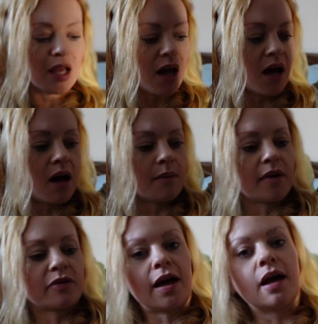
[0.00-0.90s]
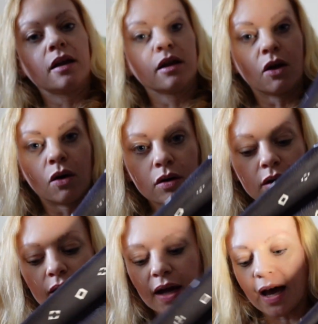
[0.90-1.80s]
They're
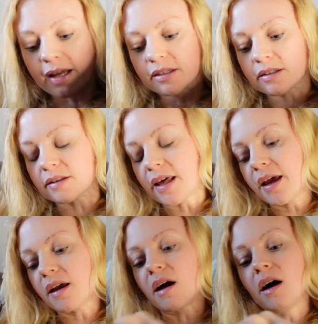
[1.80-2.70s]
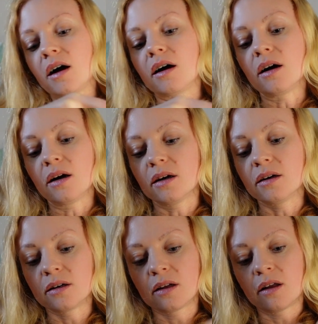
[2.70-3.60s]
long and they
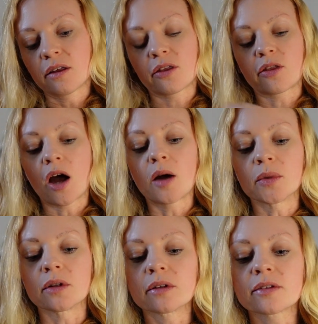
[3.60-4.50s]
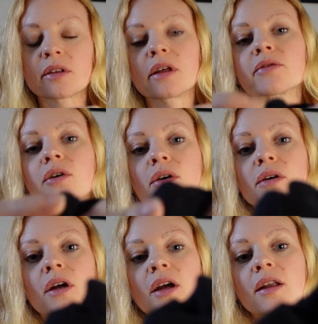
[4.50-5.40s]
are thermal, so they've
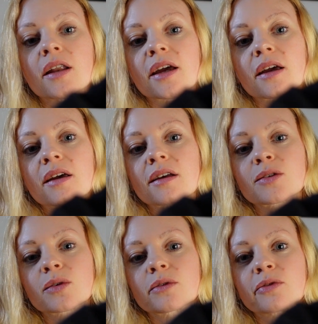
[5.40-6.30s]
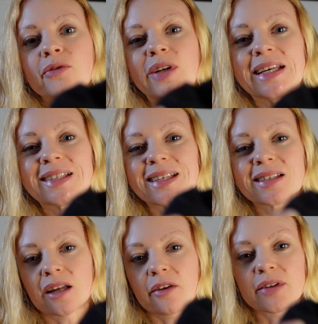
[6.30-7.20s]
got like sort of fleecy
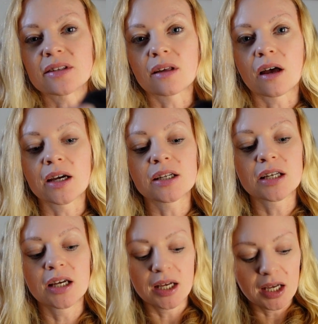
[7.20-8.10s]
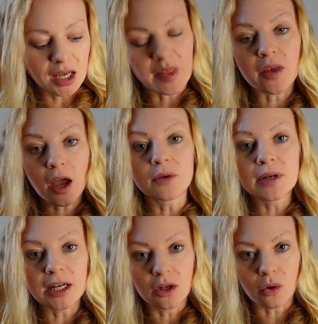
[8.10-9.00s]
stuff inside. They're the
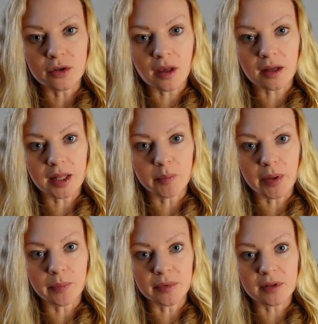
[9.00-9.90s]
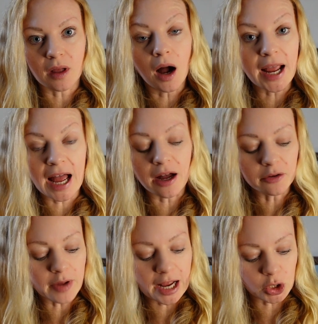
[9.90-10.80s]
only long cycling bibs I
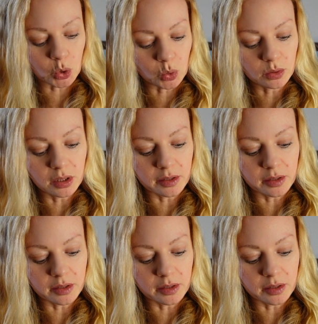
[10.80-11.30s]
have at all.